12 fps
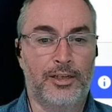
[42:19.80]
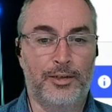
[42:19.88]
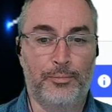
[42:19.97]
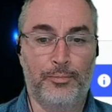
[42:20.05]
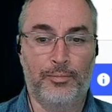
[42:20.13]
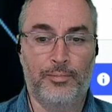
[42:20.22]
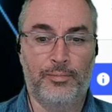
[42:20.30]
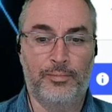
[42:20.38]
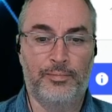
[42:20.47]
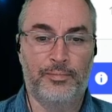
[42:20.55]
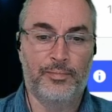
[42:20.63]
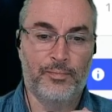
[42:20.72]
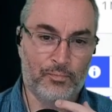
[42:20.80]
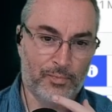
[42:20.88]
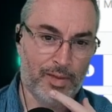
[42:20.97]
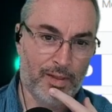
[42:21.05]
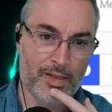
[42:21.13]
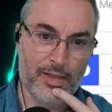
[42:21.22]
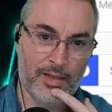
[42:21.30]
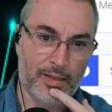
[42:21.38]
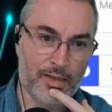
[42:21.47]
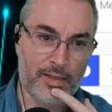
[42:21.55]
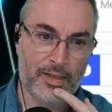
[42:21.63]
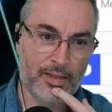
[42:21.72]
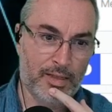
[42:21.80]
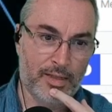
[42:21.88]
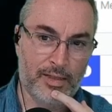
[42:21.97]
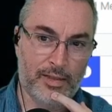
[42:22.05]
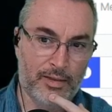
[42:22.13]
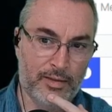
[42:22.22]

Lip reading: That is a key problem that they're facing.